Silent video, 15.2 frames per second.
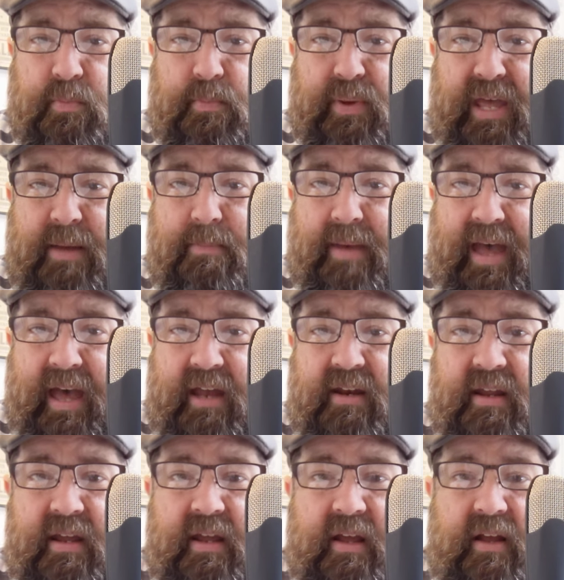Pit Mad.
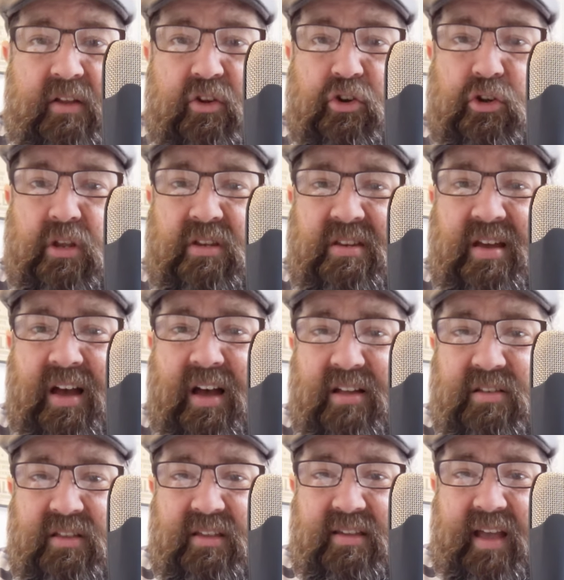There's
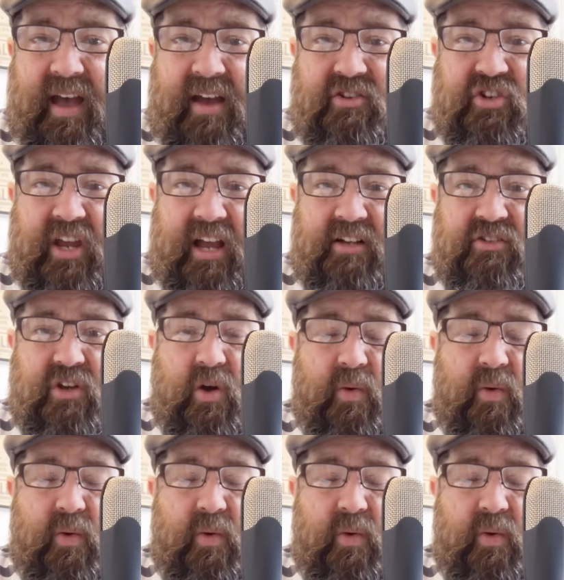tons of these hashtags